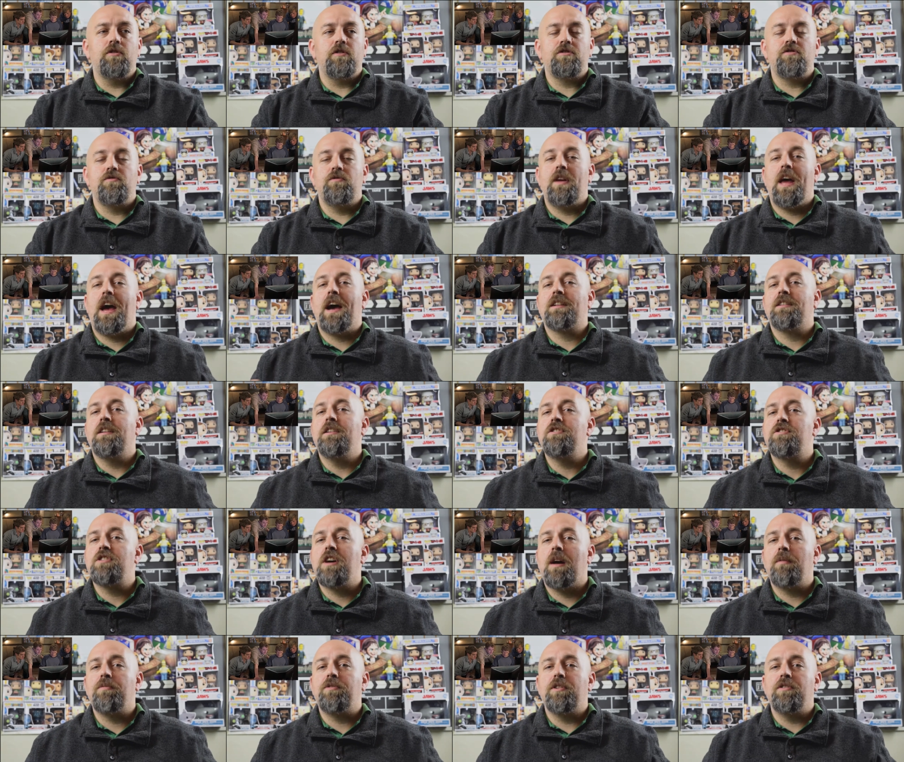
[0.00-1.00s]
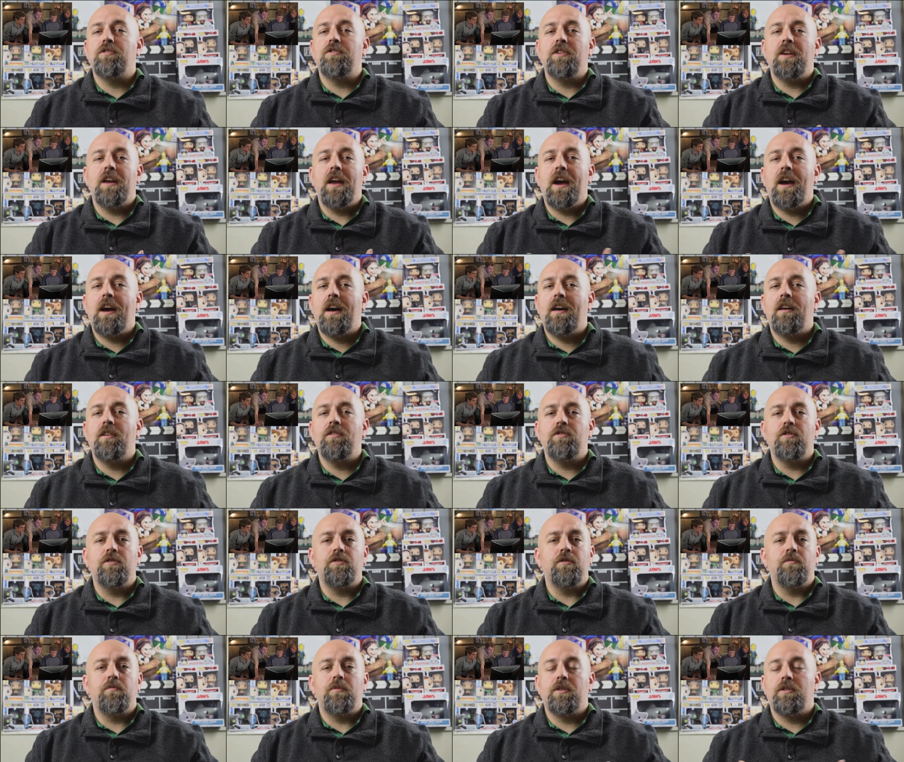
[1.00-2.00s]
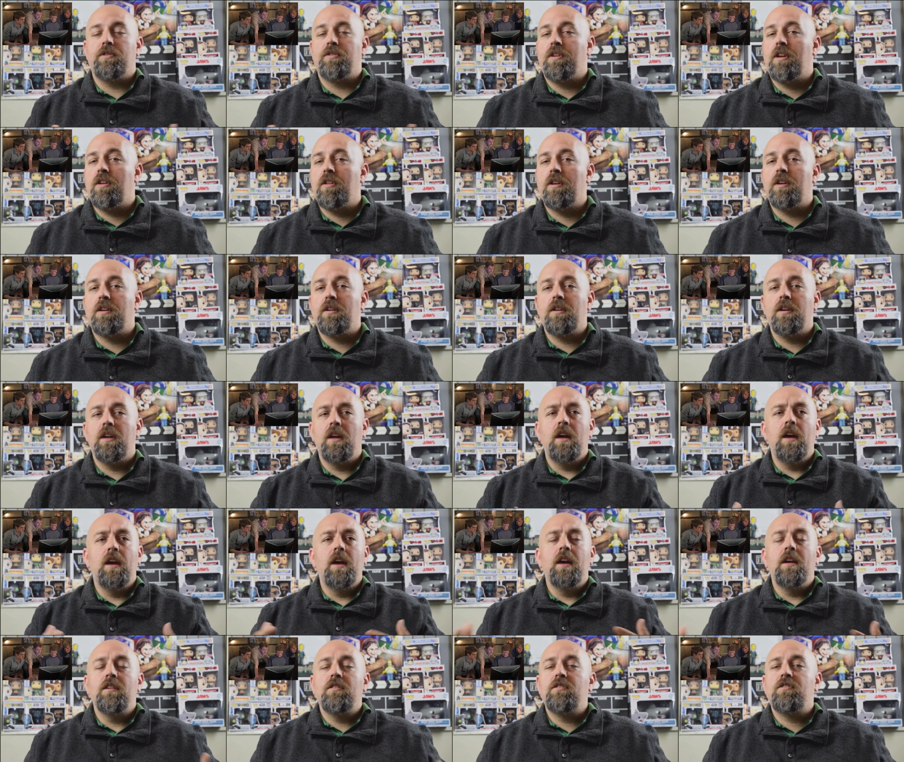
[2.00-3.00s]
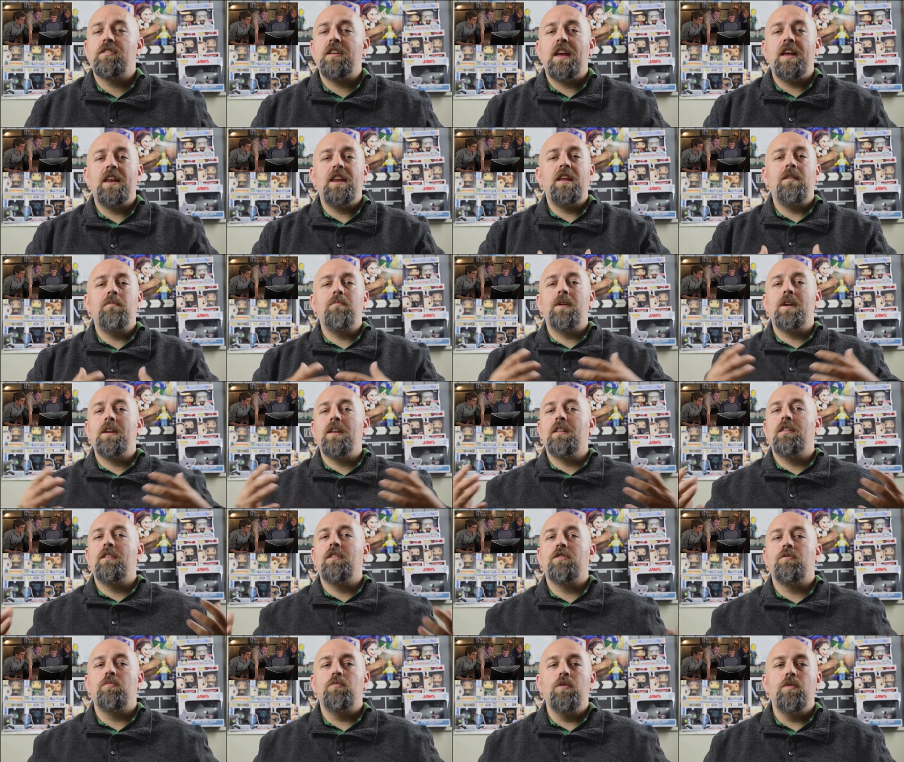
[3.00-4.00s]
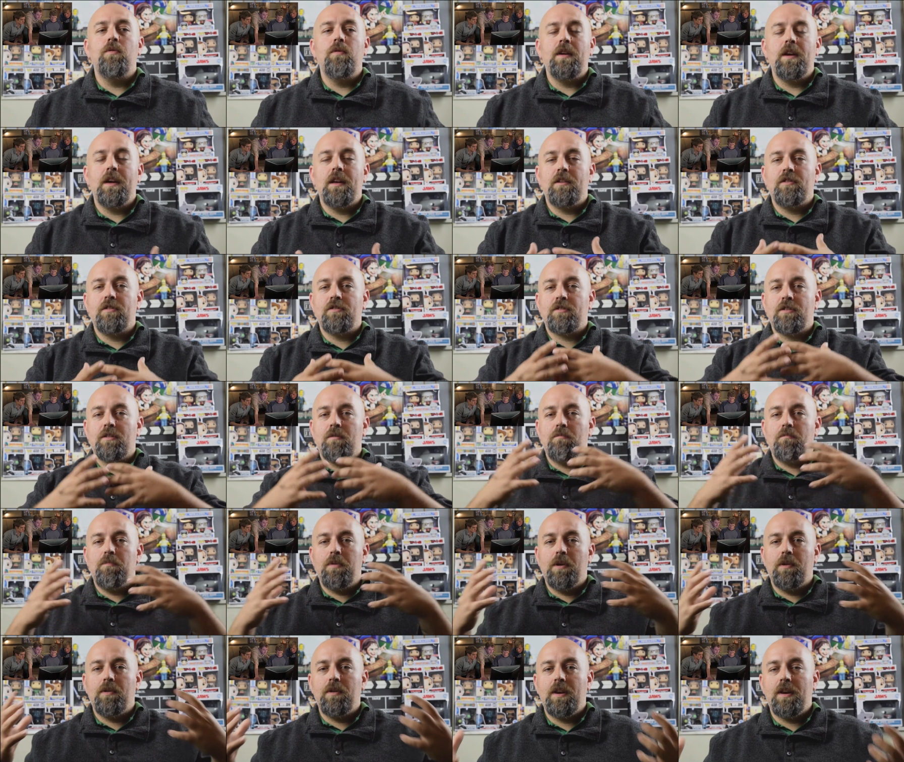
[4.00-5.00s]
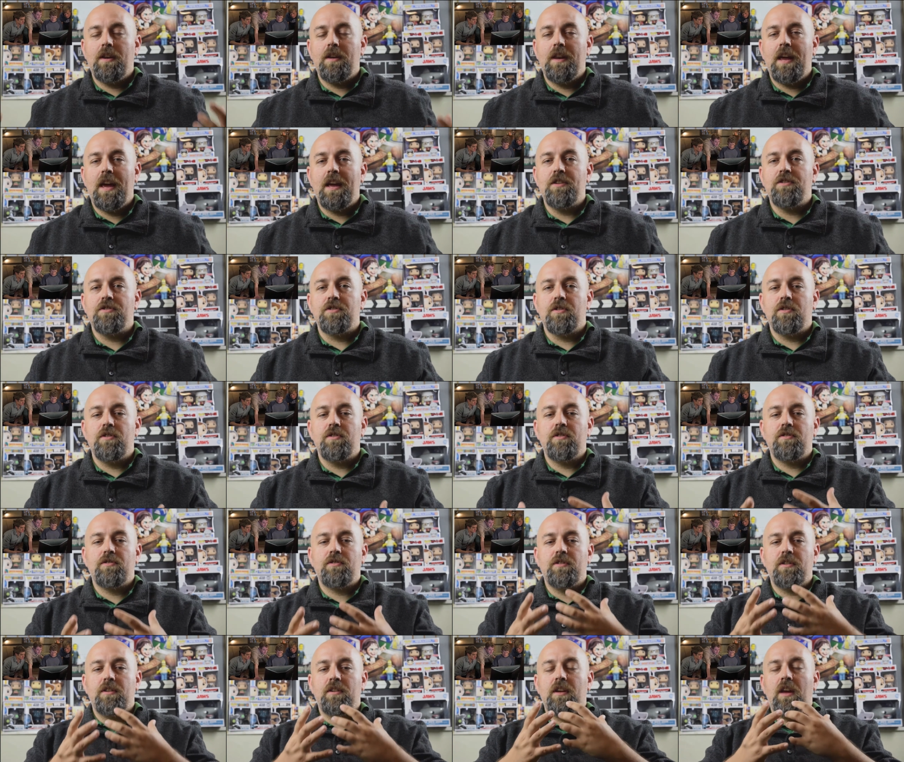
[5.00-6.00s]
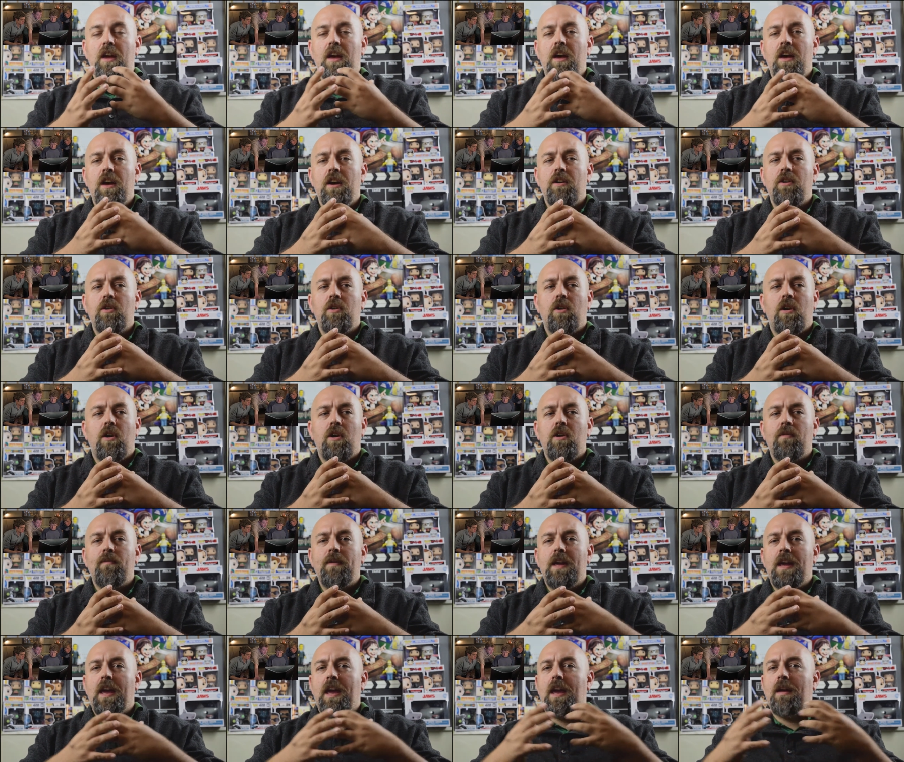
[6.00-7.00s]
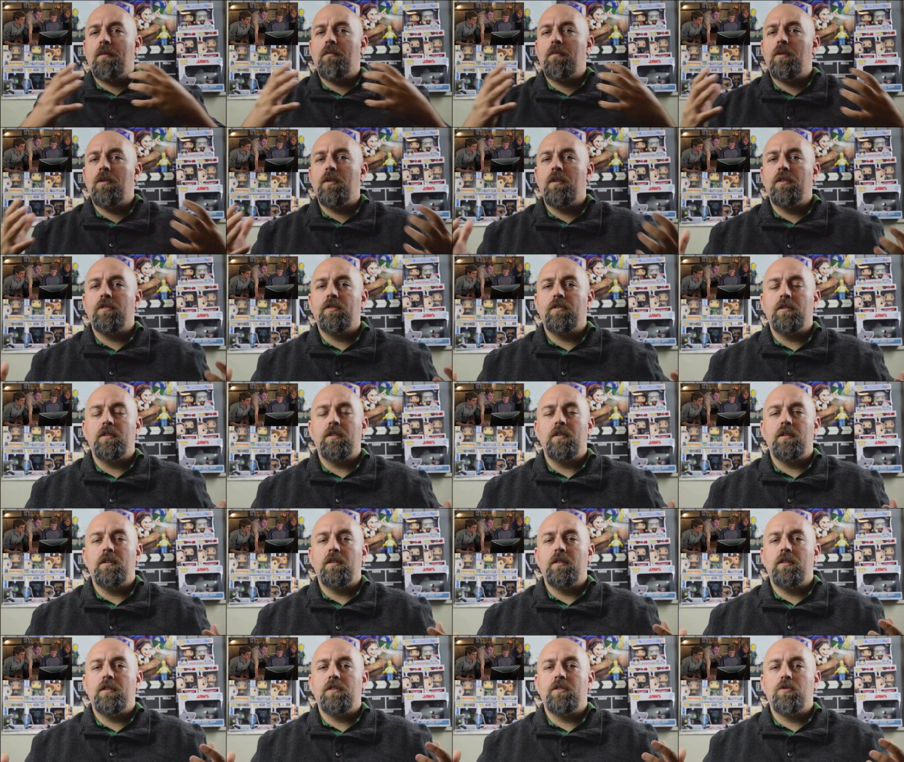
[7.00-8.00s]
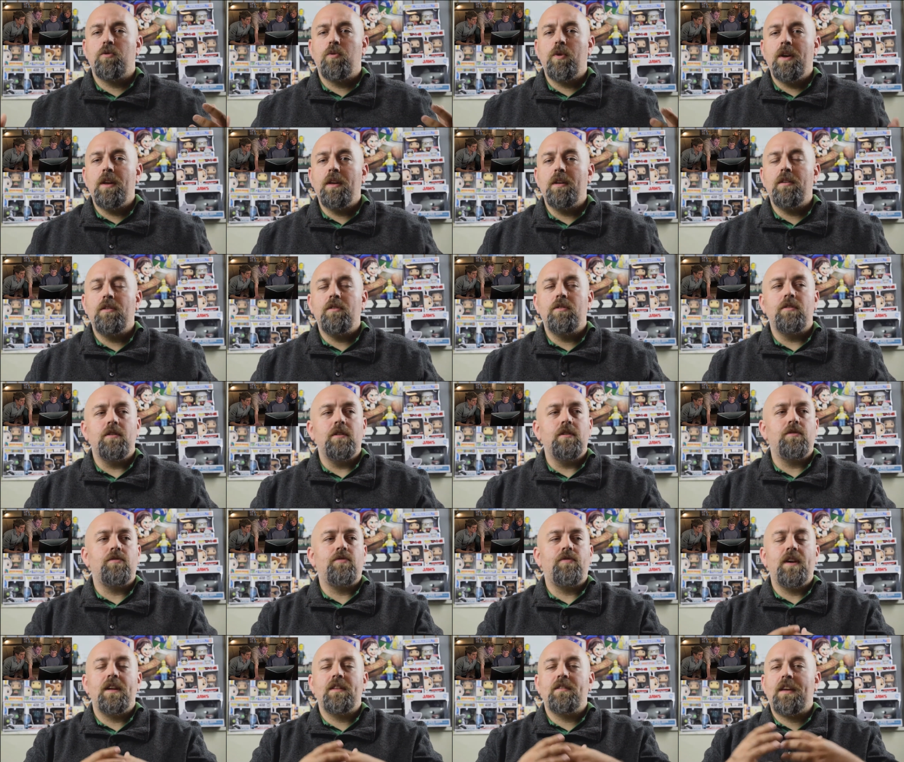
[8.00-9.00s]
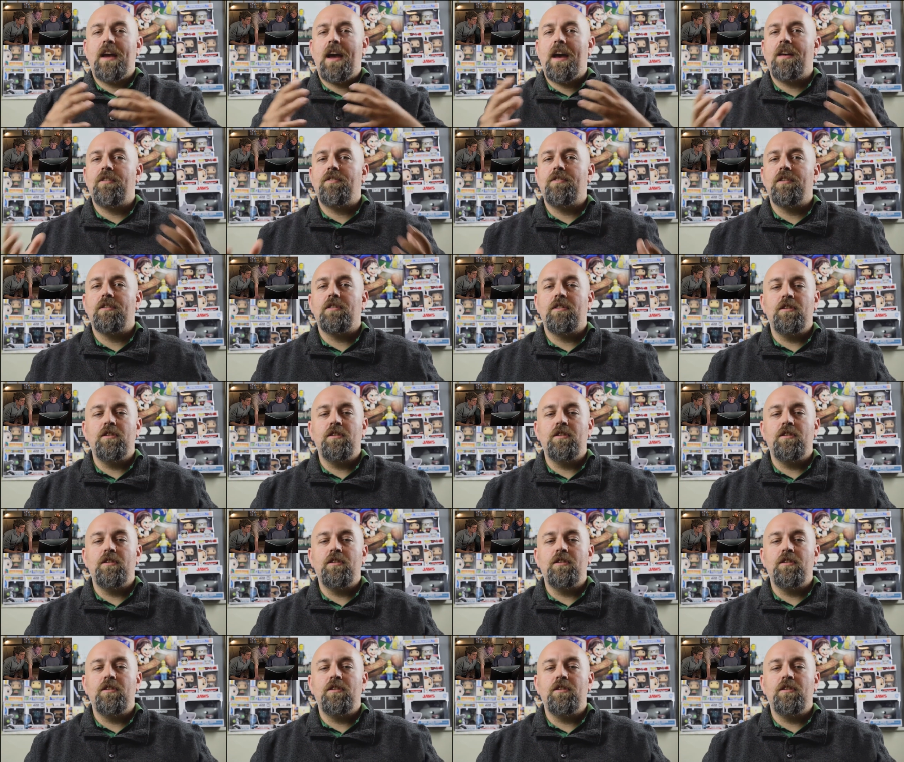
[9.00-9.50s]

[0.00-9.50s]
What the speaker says: the acting chops that she has. Justin Marzella, just anybody in this movie, and just the building nature, and just the, Armie Hammer as the twins is fantastic.